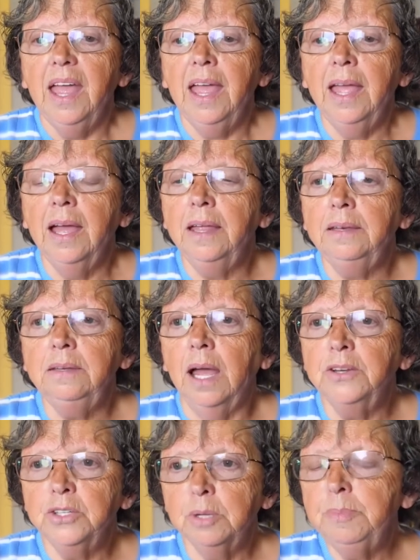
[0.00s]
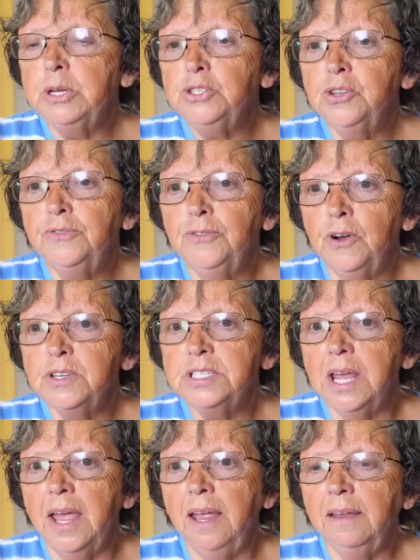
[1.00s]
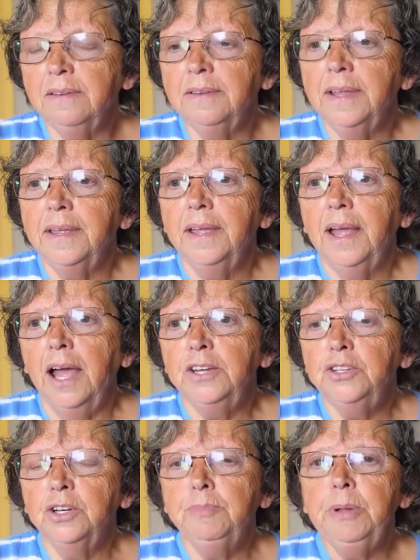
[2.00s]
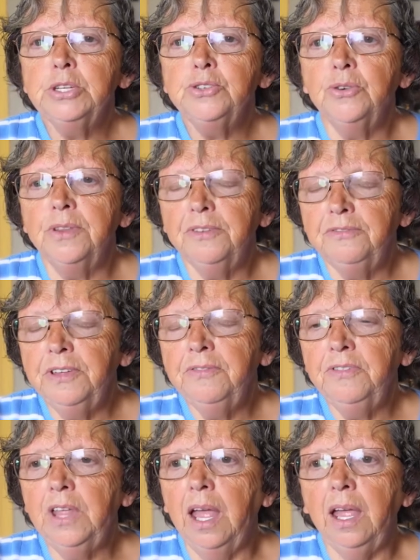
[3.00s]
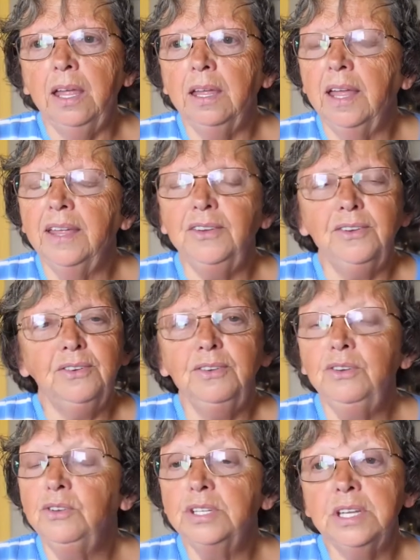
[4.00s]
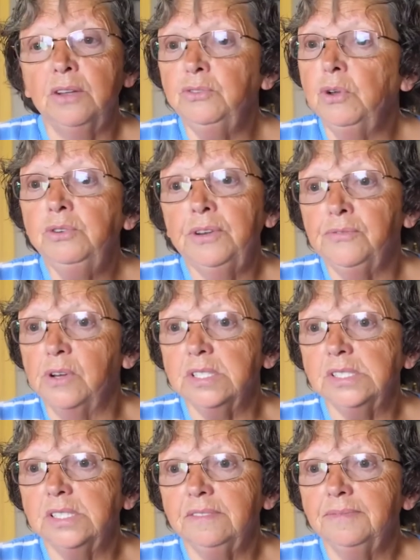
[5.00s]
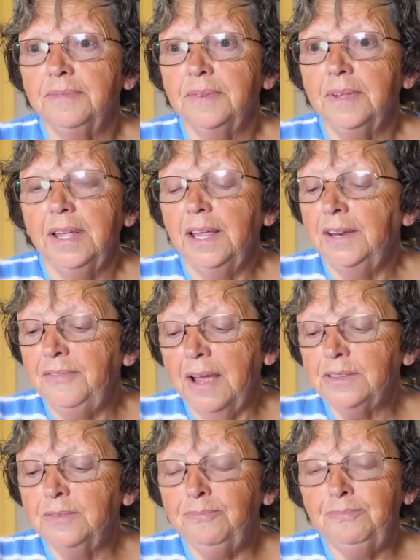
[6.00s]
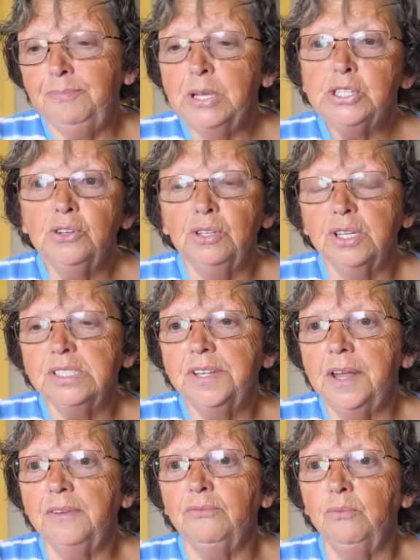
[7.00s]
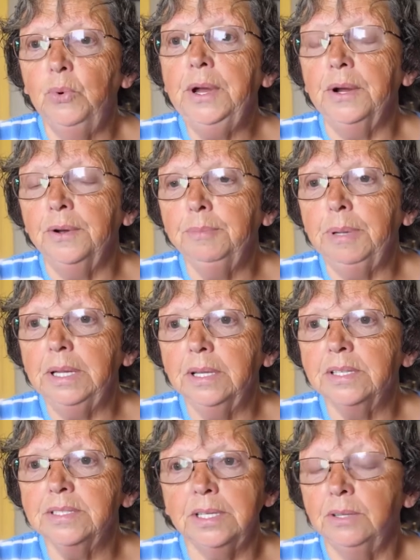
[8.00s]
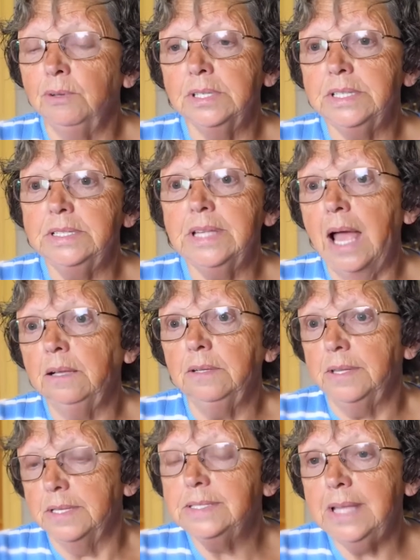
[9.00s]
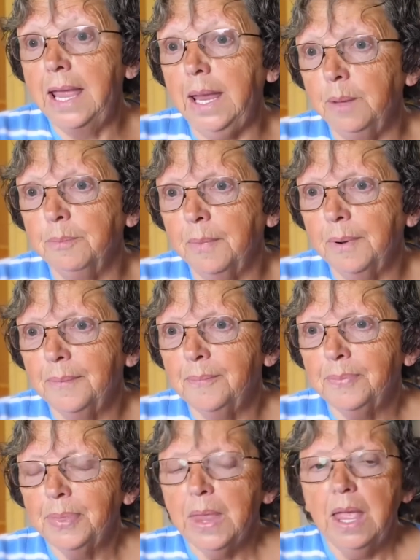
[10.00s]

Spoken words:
And I took a picture the first day. I took a picture on the 5th day, and you could tell no difference. In fact, the picture looks kind of weird because it looks exactly the same.